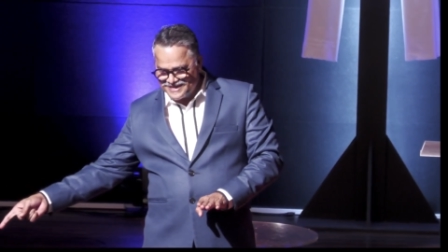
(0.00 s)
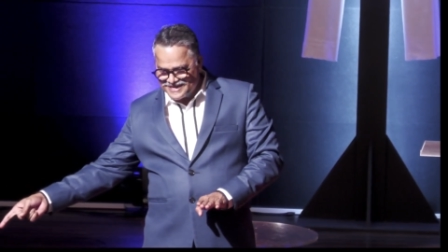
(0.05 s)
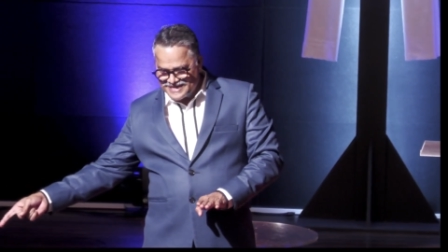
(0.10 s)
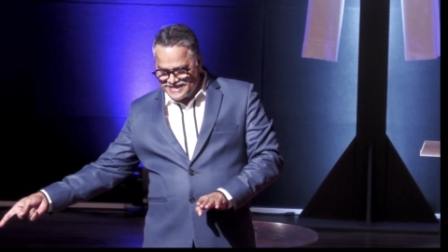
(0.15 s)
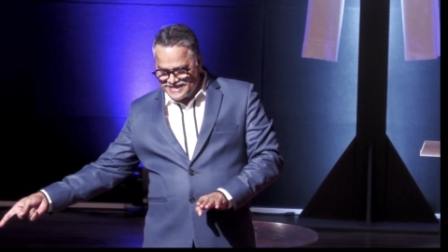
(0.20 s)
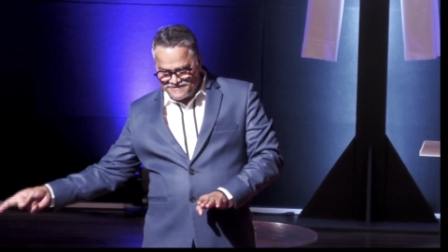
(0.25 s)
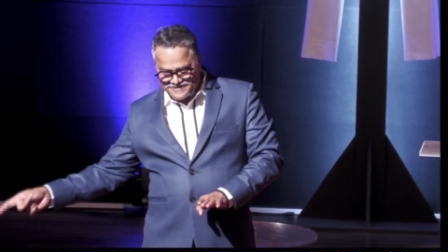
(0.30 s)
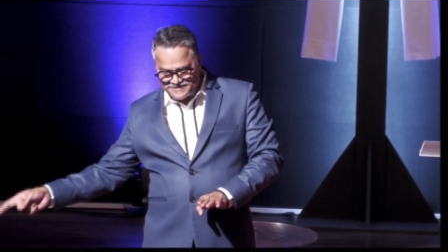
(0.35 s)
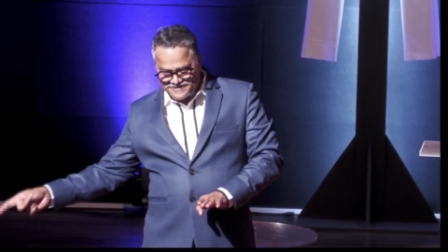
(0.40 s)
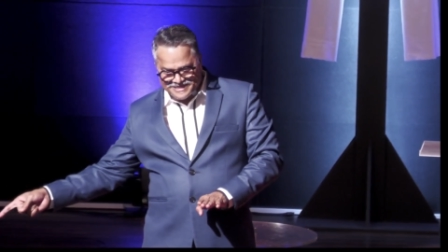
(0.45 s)

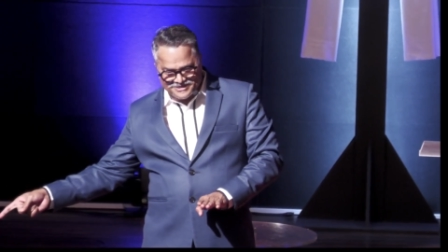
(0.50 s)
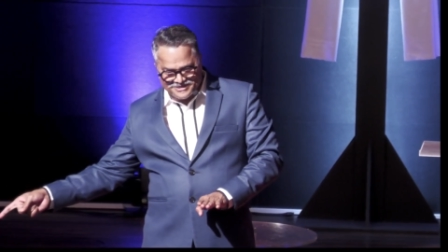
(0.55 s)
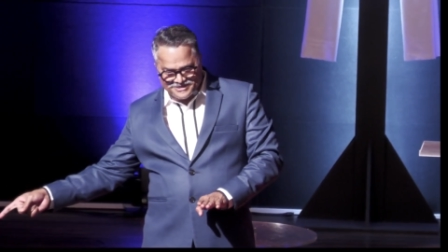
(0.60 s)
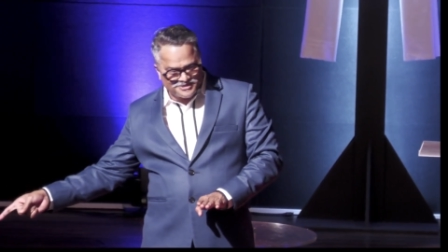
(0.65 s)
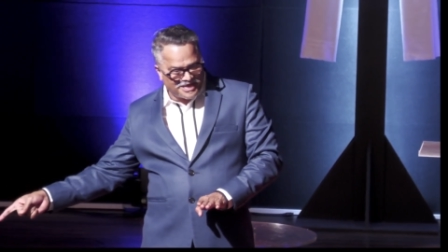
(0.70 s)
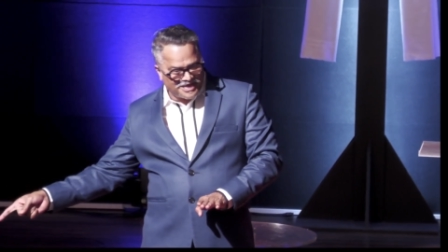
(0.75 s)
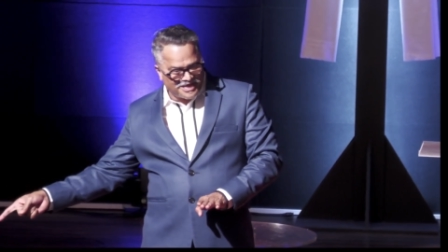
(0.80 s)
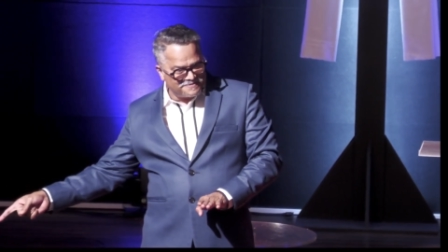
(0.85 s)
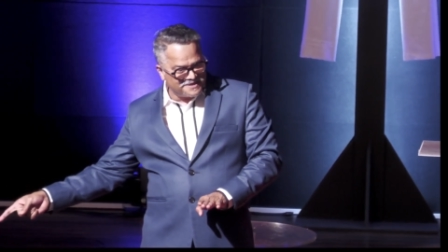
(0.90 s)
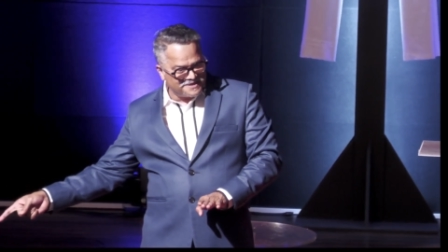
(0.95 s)
David said to
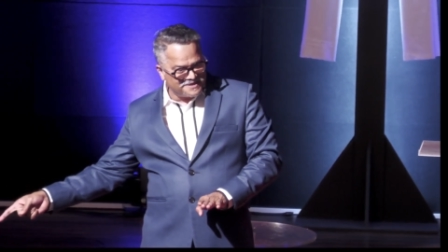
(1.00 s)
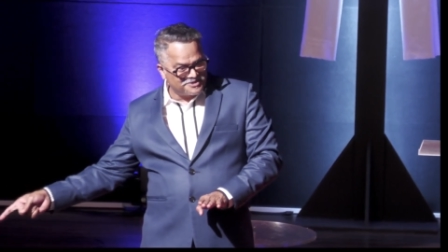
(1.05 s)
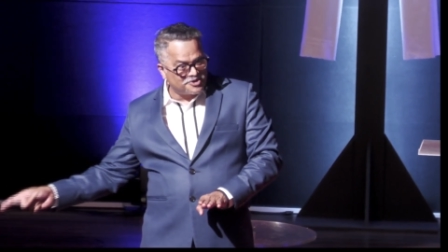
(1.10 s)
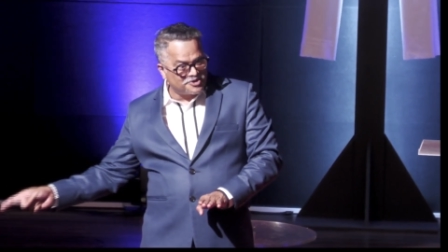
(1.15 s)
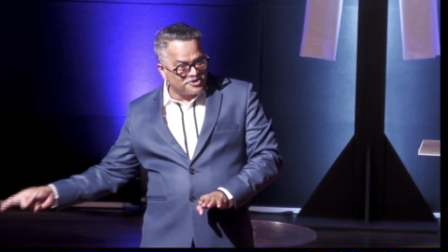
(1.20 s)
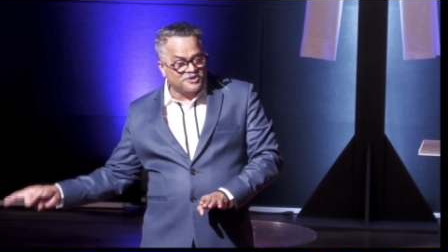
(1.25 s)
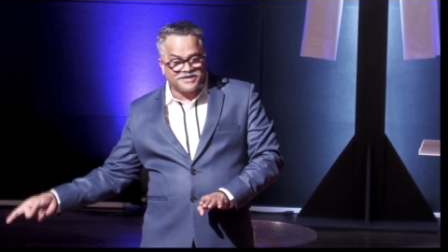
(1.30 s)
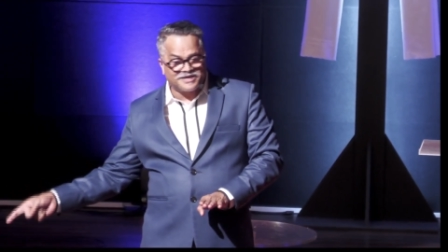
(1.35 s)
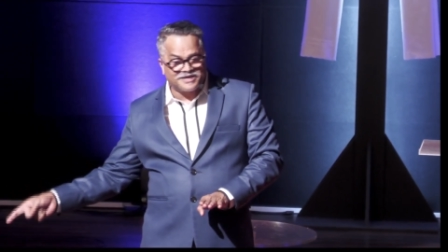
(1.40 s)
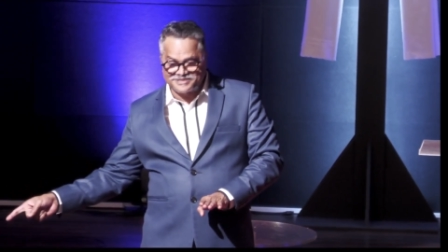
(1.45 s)
his army,
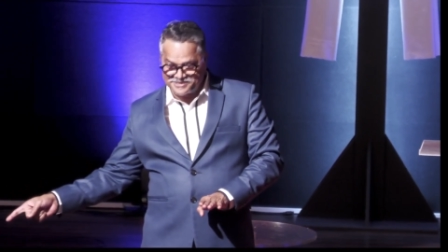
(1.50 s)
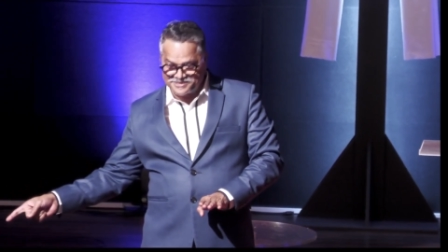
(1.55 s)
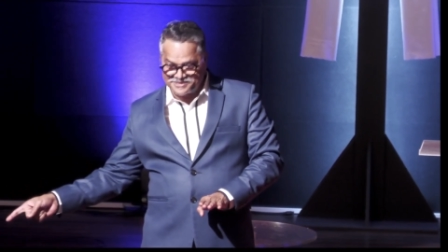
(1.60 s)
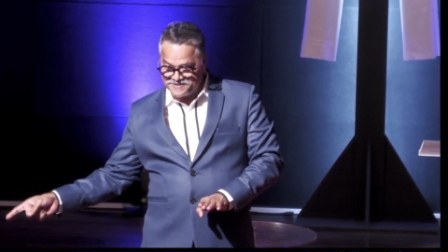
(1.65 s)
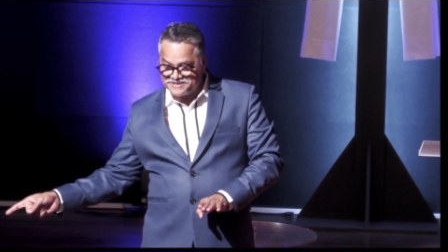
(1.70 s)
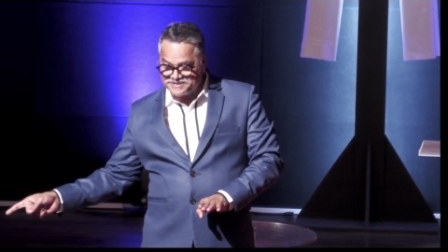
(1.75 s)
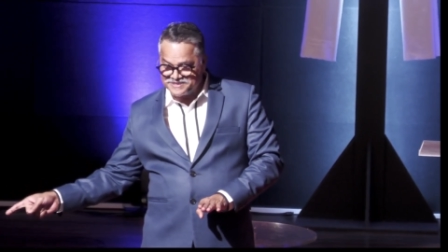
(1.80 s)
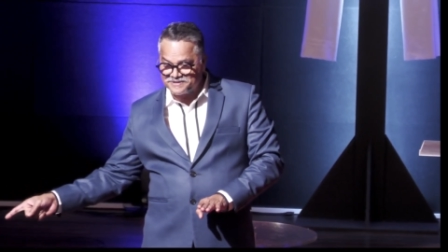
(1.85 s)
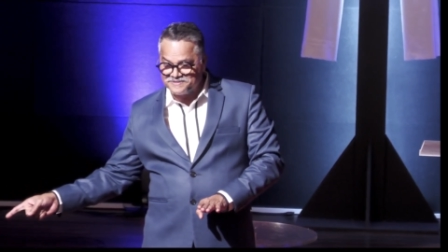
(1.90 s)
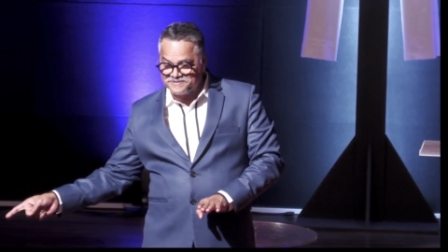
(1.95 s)
don't touch him.
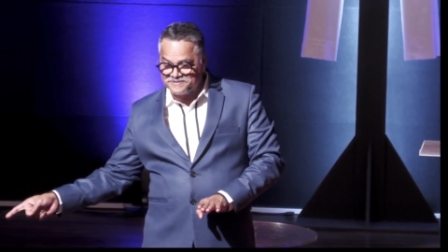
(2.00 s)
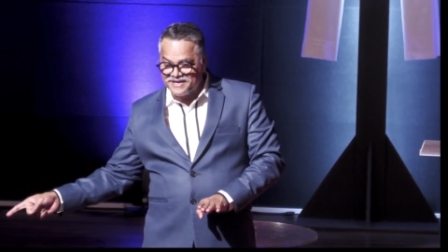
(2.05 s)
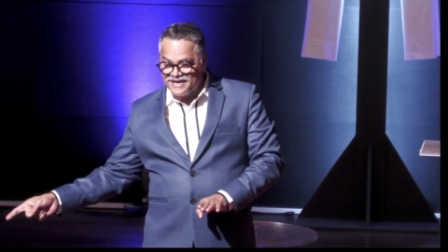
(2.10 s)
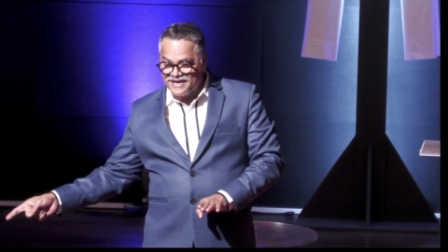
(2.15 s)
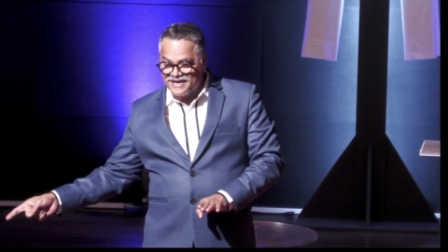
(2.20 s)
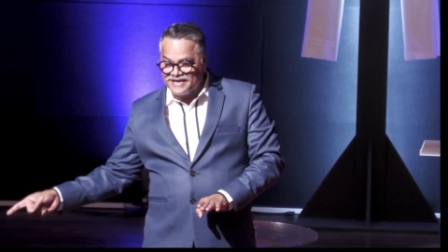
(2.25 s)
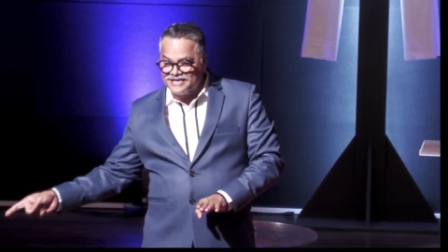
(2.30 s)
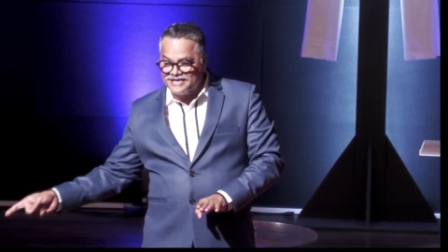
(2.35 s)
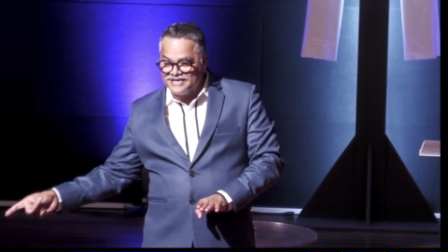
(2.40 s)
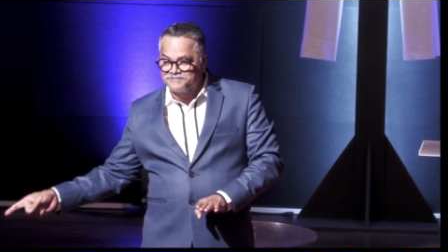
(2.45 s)

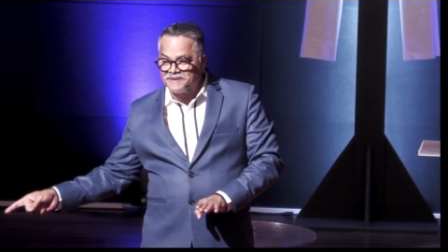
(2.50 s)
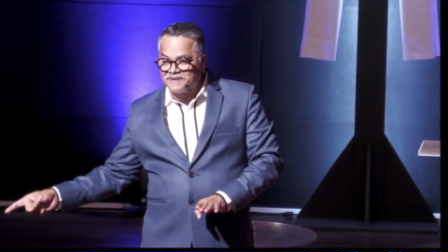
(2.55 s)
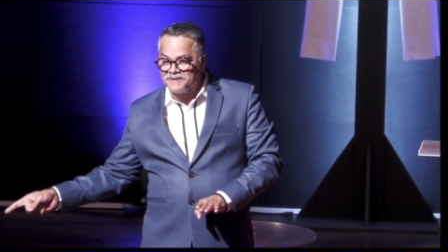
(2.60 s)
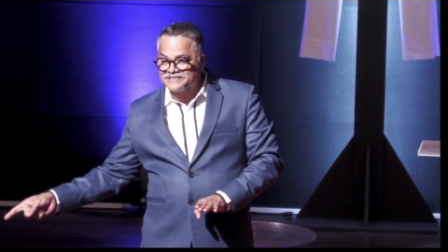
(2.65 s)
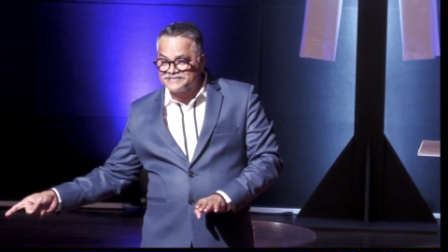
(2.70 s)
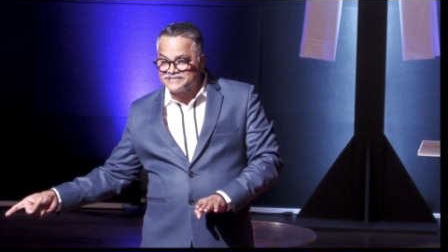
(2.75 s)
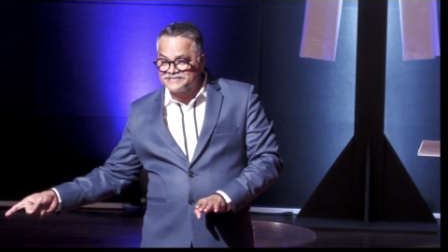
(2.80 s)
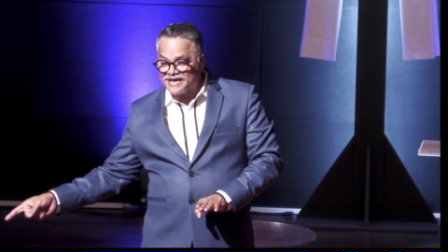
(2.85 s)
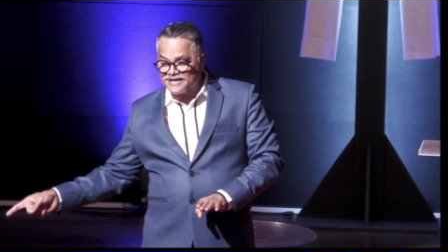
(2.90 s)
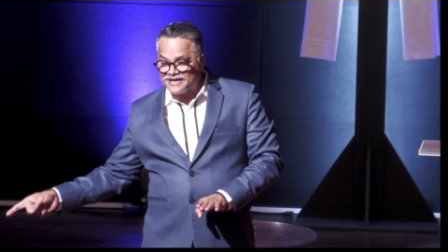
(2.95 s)
He's my
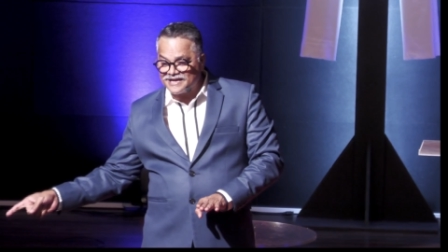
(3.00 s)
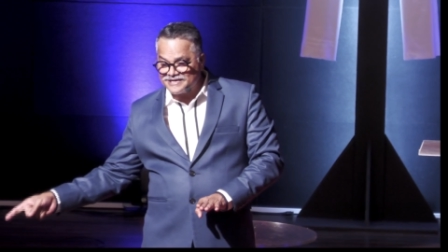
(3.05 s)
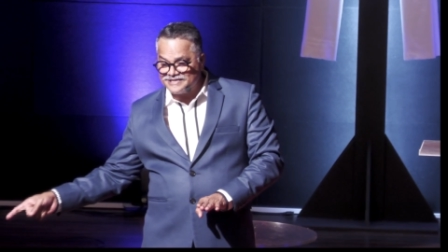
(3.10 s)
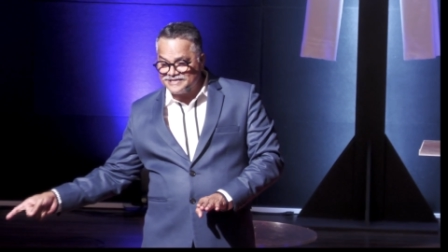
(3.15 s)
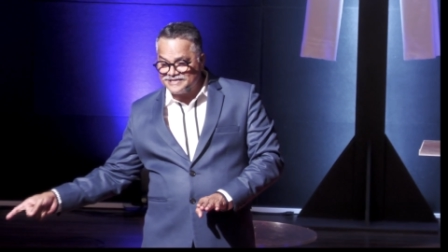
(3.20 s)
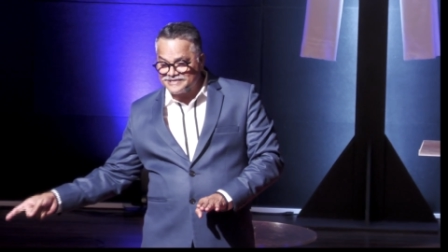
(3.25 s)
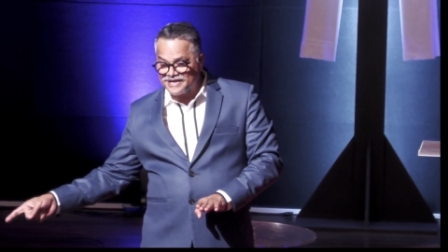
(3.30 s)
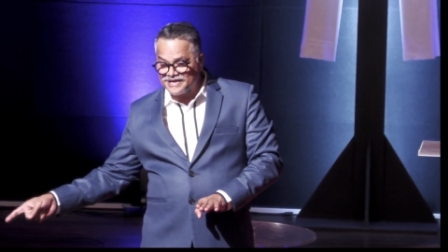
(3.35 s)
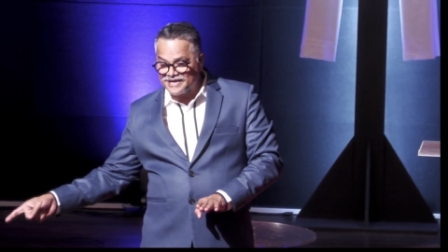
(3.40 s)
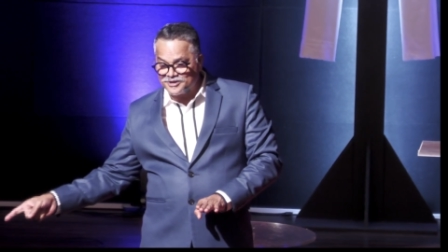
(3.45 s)
son,
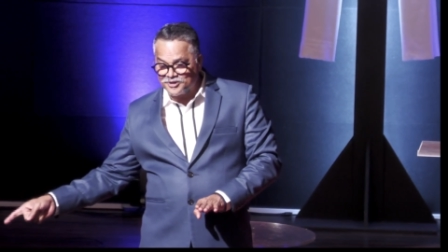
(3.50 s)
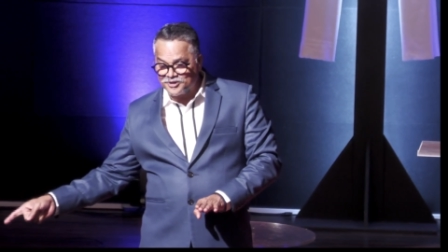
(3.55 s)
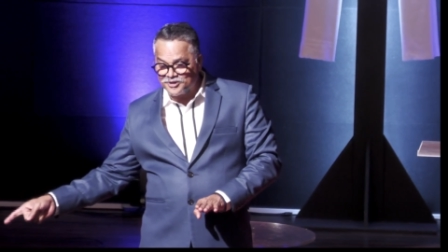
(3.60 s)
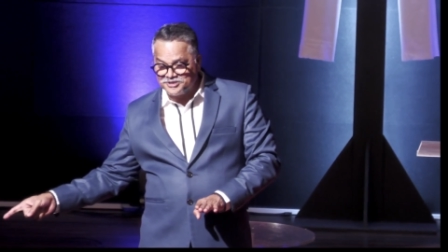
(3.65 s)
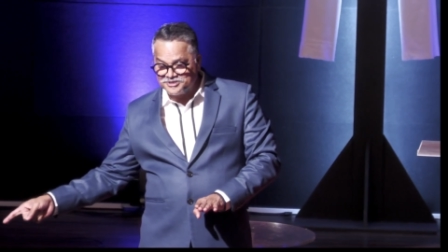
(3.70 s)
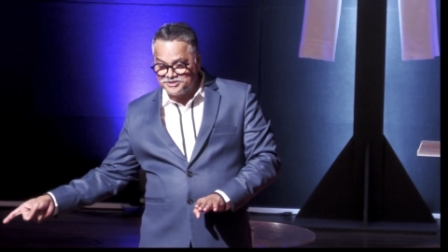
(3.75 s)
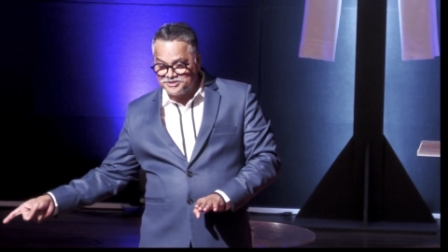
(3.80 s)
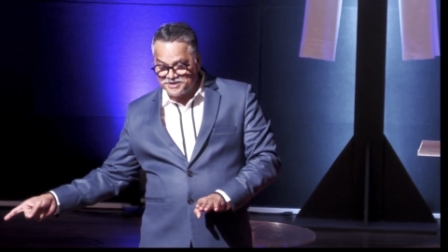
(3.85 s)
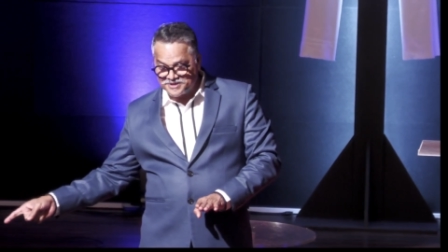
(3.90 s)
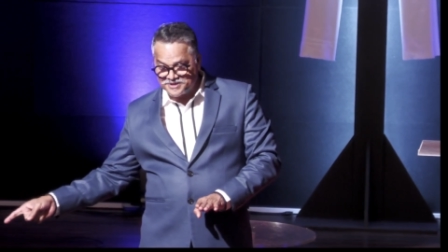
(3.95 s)
he's
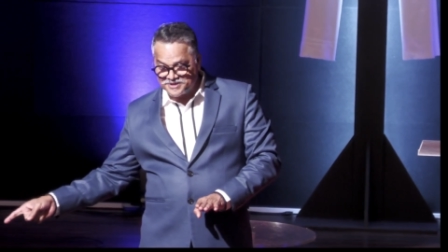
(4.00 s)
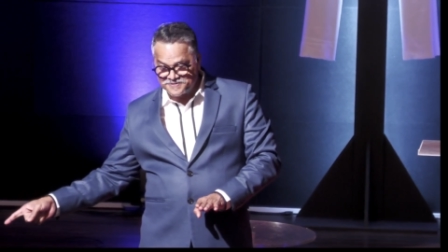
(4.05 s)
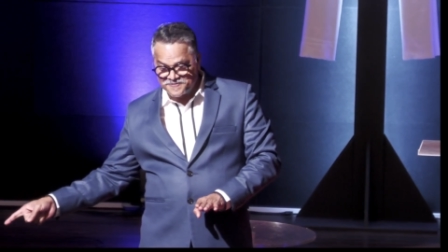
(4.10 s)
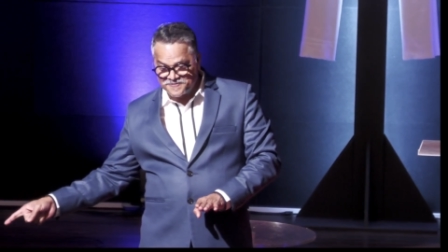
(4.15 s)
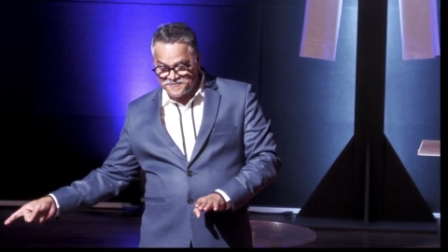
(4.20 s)
anointed.